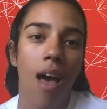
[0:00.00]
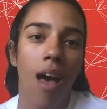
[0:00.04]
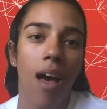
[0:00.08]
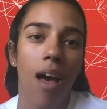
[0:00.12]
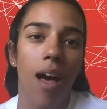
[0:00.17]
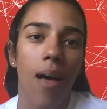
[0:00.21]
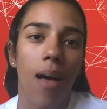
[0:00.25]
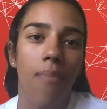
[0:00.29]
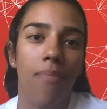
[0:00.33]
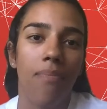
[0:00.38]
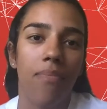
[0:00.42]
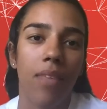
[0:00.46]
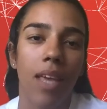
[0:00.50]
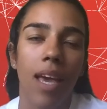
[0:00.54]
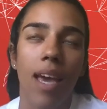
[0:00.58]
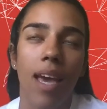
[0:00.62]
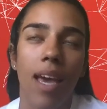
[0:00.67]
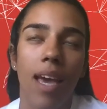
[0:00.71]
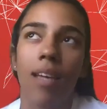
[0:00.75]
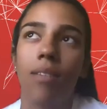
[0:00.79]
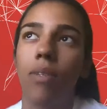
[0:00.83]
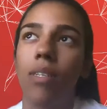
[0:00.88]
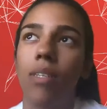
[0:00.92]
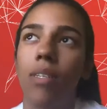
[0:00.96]

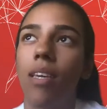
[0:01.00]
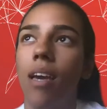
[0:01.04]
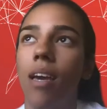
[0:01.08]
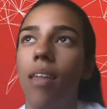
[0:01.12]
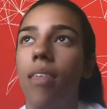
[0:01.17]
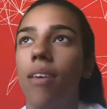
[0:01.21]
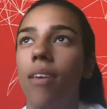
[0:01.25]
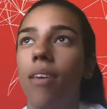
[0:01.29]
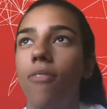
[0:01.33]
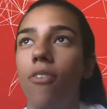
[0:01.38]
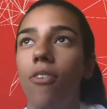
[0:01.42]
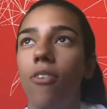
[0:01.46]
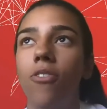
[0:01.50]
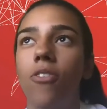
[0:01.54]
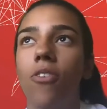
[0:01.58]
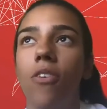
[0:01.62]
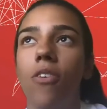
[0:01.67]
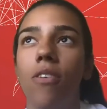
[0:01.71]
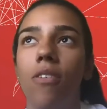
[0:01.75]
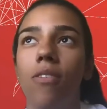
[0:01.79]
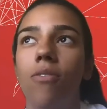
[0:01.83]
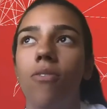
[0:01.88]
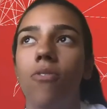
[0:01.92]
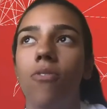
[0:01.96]
And really, I think first year
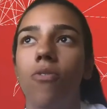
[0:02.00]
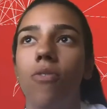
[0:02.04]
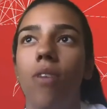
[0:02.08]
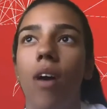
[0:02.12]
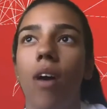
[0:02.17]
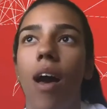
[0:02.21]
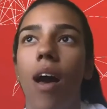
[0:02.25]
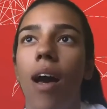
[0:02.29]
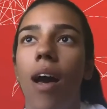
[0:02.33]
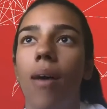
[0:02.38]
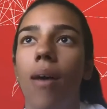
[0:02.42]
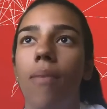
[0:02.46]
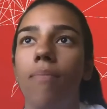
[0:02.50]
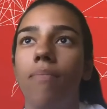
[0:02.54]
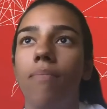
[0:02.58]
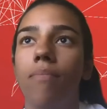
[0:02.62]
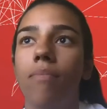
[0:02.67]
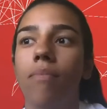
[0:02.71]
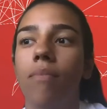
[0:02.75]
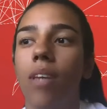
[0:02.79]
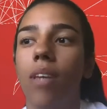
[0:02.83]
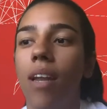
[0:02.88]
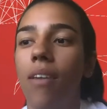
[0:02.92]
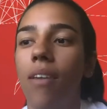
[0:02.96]
is kind
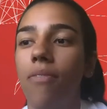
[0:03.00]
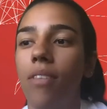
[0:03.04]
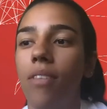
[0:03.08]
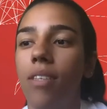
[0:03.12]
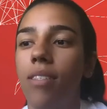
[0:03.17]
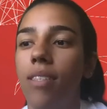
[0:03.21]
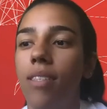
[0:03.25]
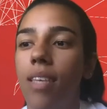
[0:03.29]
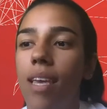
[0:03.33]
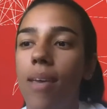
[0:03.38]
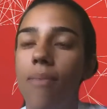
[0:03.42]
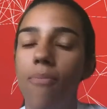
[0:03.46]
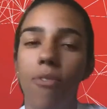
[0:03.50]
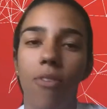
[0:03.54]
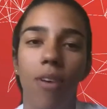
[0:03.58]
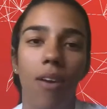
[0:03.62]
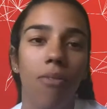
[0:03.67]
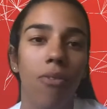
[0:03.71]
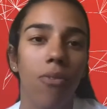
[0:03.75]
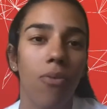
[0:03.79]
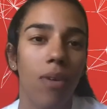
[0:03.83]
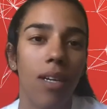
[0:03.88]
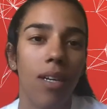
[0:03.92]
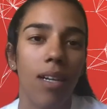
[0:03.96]
of the same for
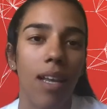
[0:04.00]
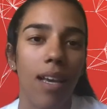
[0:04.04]
everyone.